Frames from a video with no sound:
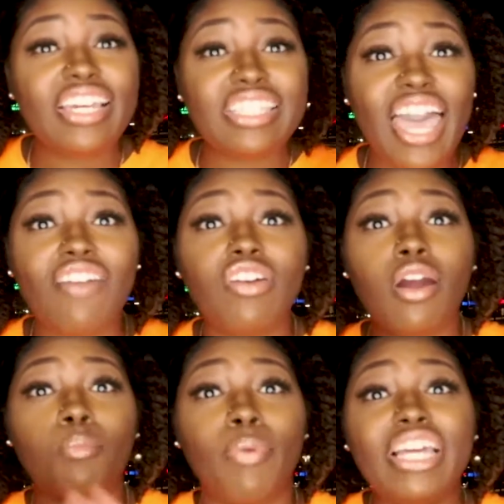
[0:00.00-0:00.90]
is having
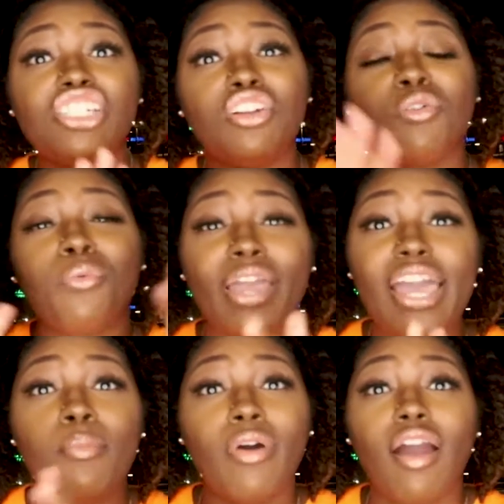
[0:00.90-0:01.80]
her
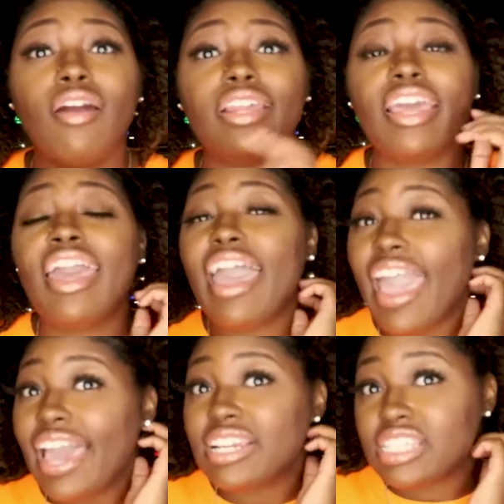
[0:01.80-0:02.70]
bachelorette party at